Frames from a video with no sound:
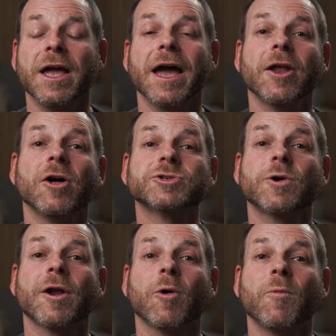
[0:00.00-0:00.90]
and also
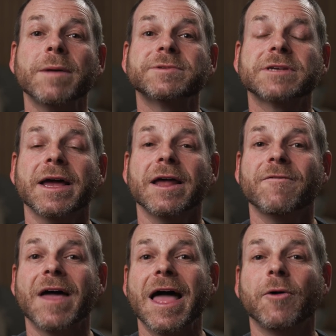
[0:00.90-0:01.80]
on our website
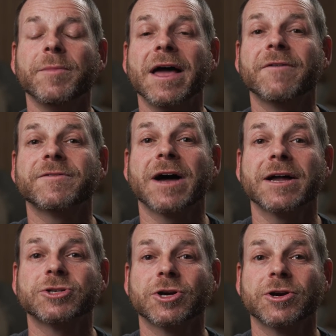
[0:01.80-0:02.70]
of
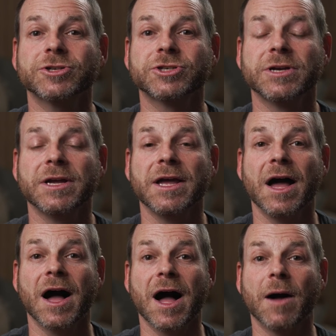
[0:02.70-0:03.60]
lbf.church.
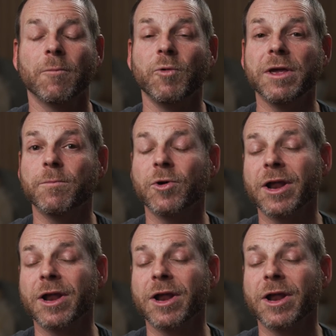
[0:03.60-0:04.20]
We put